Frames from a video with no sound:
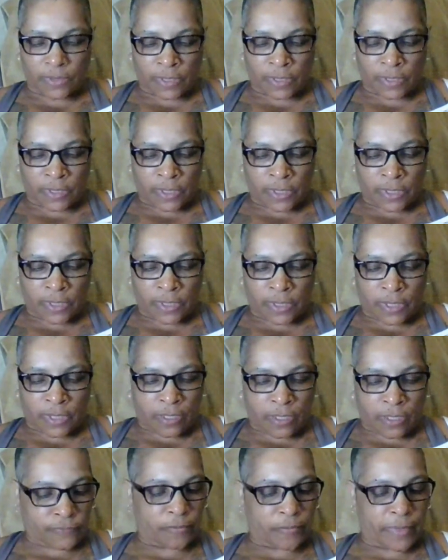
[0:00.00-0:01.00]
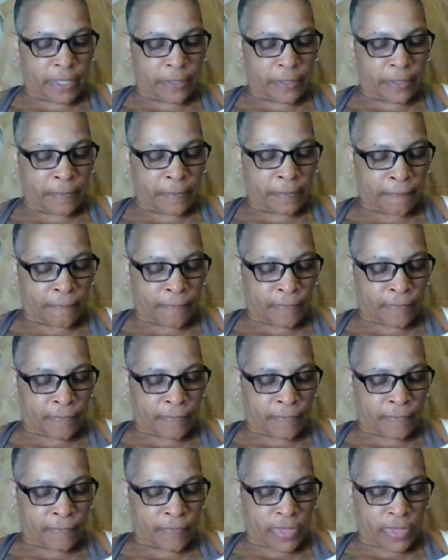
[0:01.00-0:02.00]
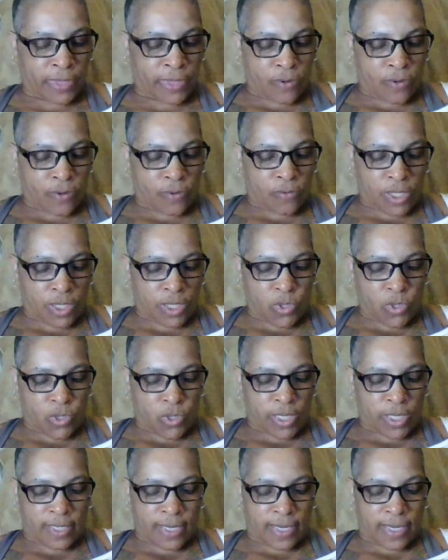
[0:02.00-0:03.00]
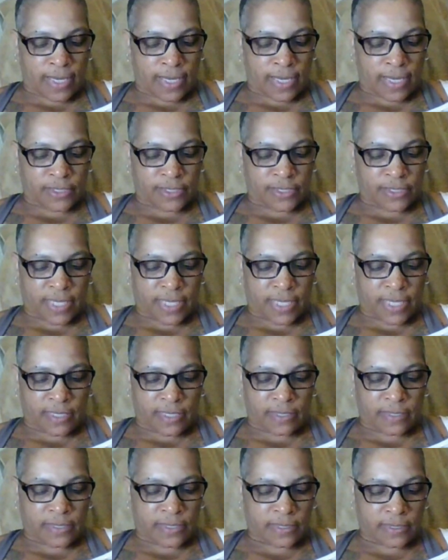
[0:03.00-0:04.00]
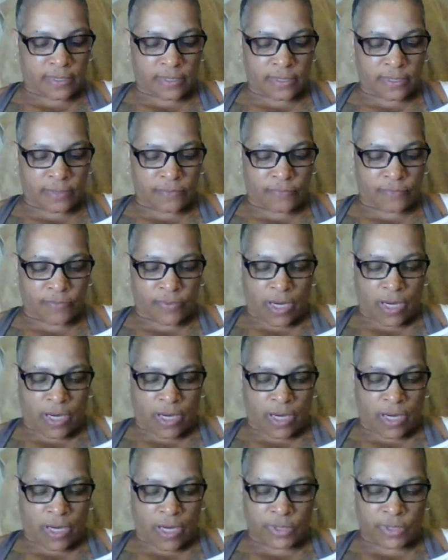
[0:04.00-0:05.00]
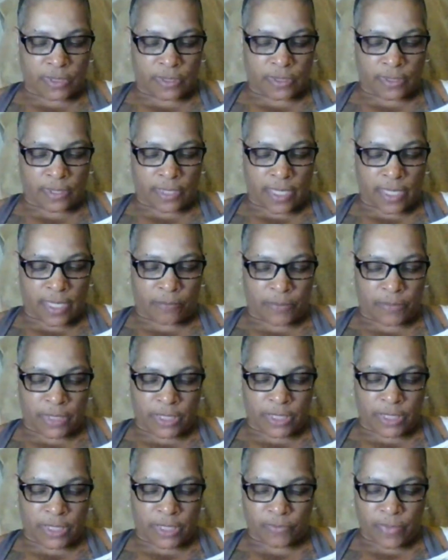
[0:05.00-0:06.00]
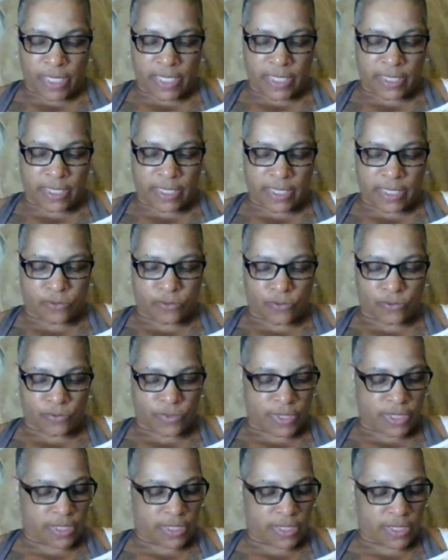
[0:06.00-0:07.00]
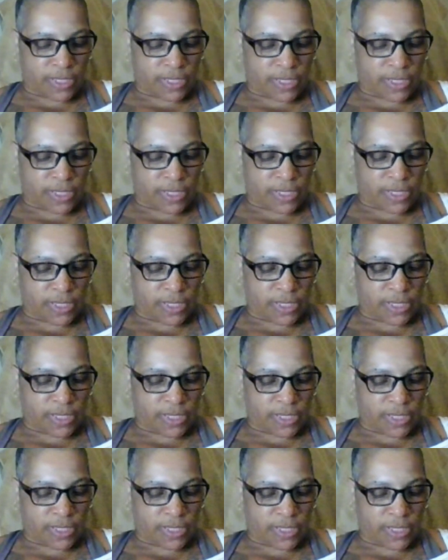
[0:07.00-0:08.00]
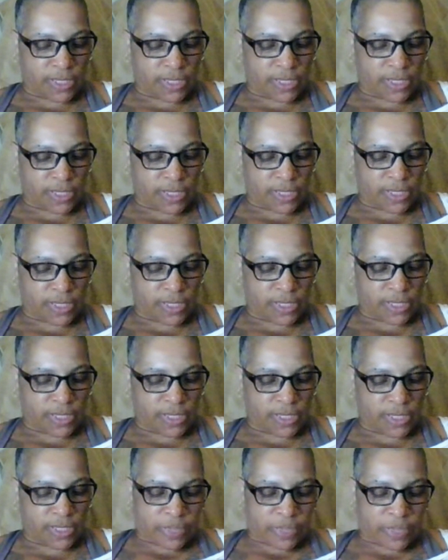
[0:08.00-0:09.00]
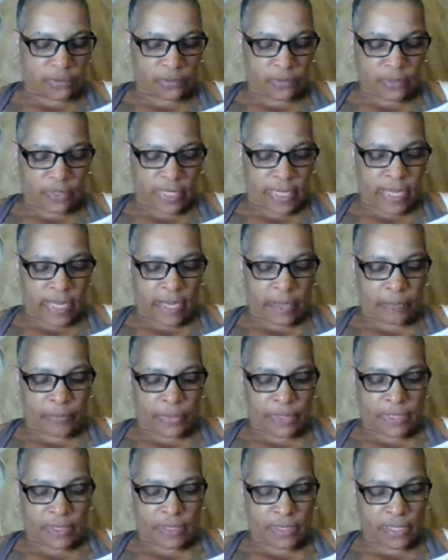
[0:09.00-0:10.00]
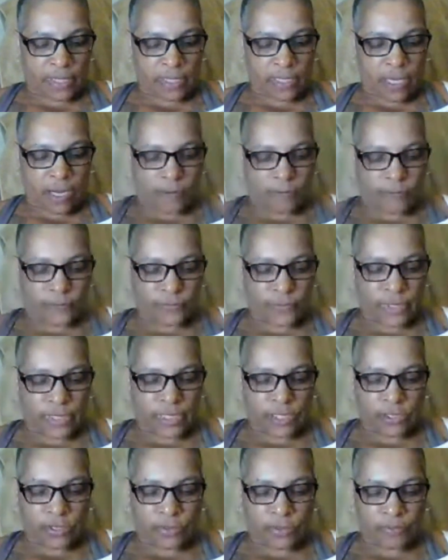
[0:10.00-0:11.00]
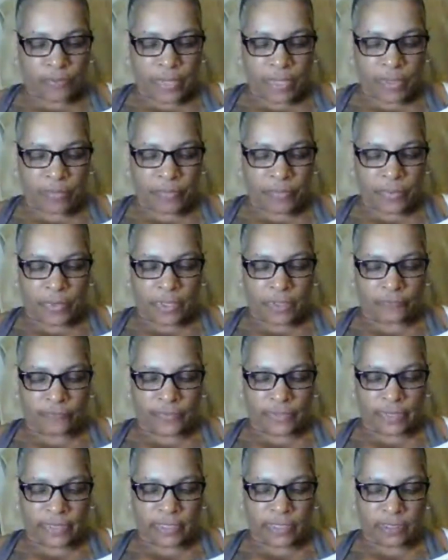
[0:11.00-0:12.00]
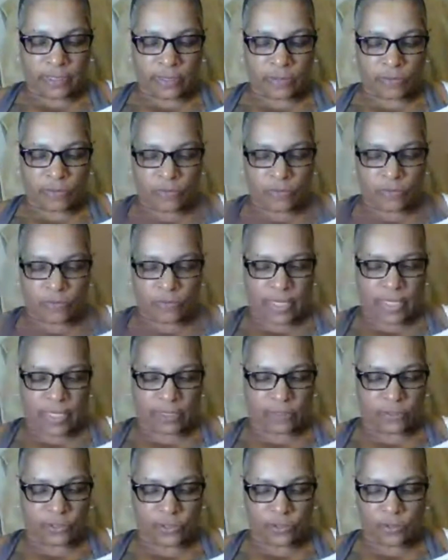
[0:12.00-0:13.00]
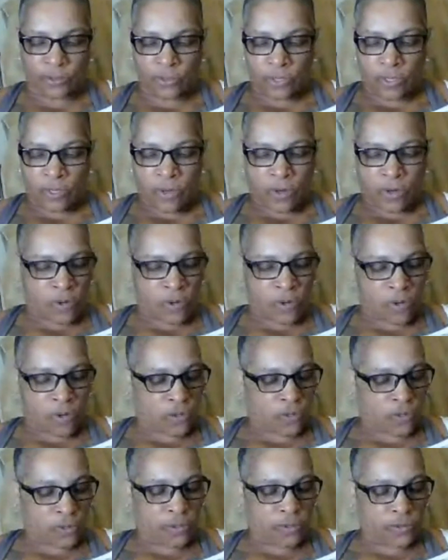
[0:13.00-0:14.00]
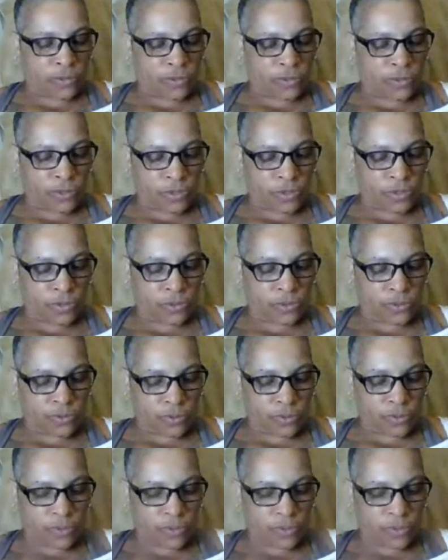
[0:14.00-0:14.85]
One morning, I decided if God would allow me to make it through this, then I would build a cabin and offer it to people afflicted with cancer or those who just needed that calm.